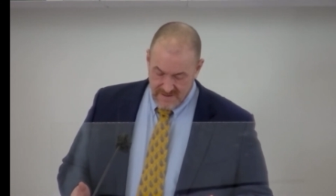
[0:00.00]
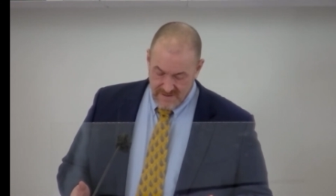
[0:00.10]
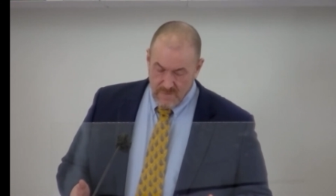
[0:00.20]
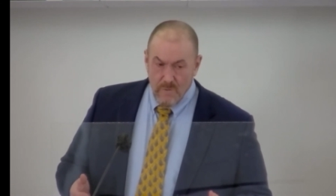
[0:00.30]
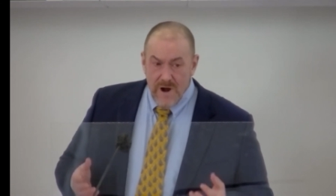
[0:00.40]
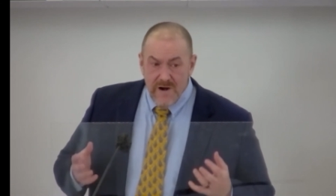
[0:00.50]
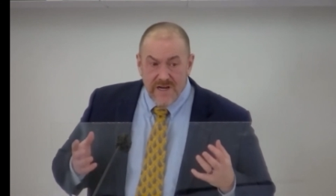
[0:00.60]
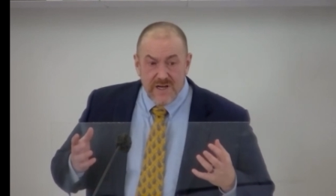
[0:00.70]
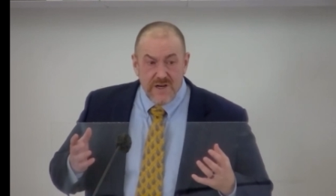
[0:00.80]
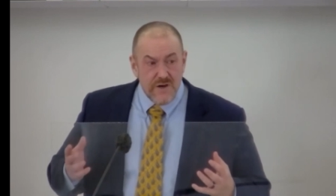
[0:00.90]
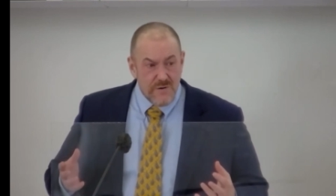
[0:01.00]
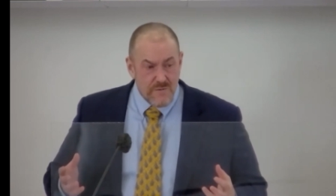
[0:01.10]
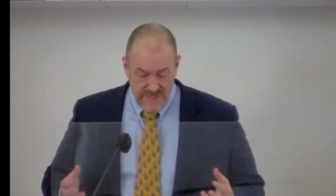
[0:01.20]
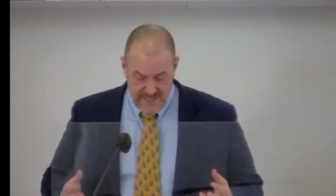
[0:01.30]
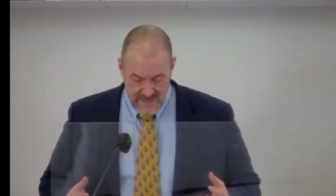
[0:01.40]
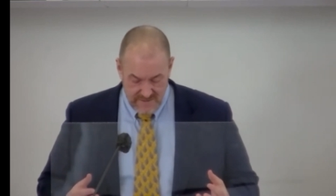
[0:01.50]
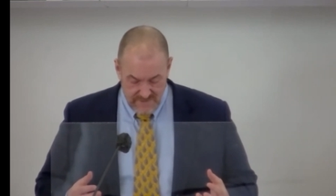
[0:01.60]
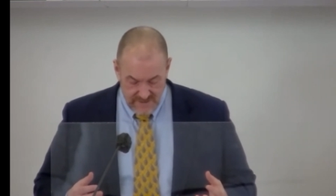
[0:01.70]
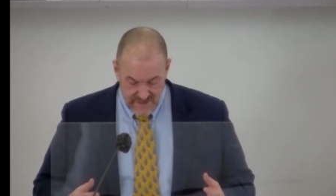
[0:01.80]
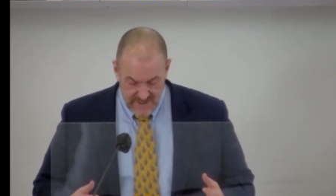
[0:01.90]
Where can you attend a
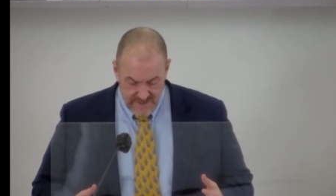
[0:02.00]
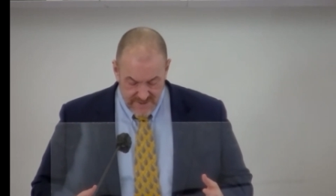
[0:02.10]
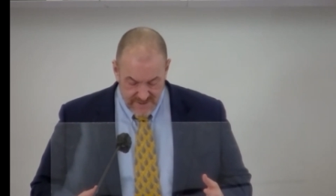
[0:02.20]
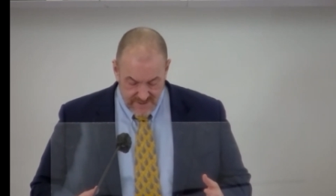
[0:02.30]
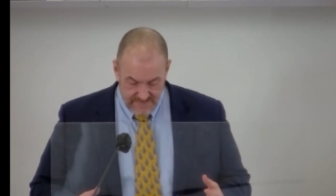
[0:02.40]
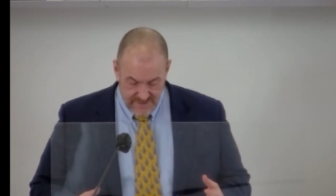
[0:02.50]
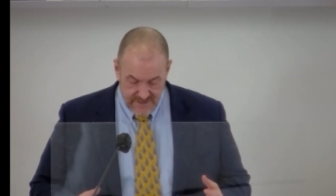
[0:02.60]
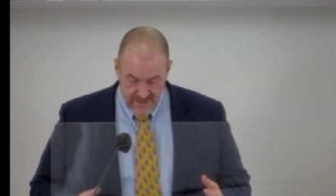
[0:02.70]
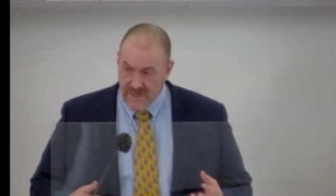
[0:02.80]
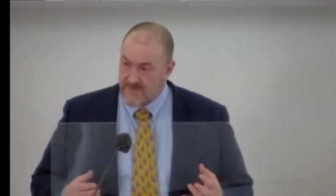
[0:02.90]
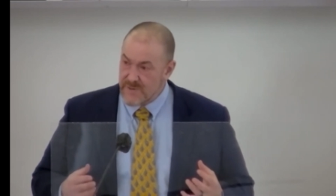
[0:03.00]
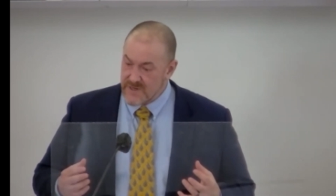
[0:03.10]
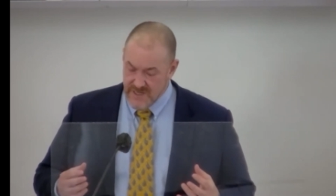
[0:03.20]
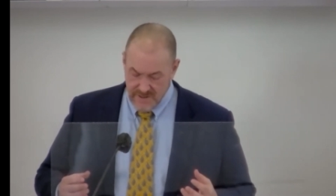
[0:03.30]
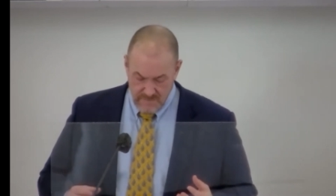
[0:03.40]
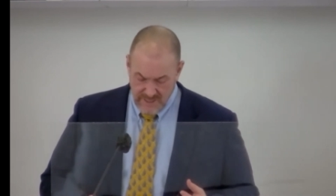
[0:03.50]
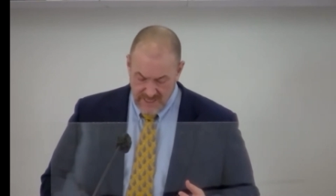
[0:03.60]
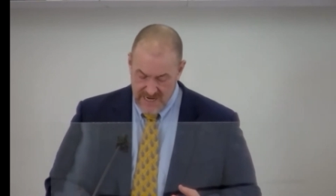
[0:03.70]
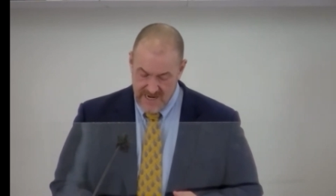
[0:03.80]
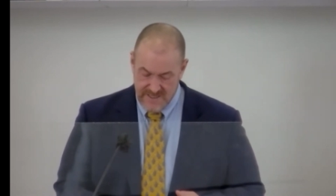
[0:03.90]
religious service, a community
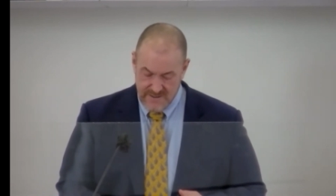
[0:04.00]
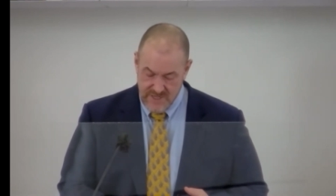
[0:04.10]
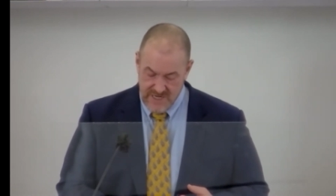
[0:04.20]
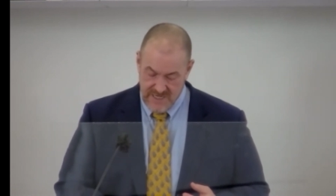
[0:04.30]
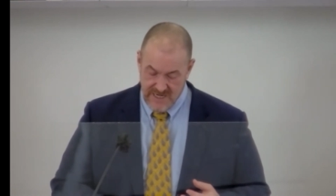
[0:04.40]
organizing meeting,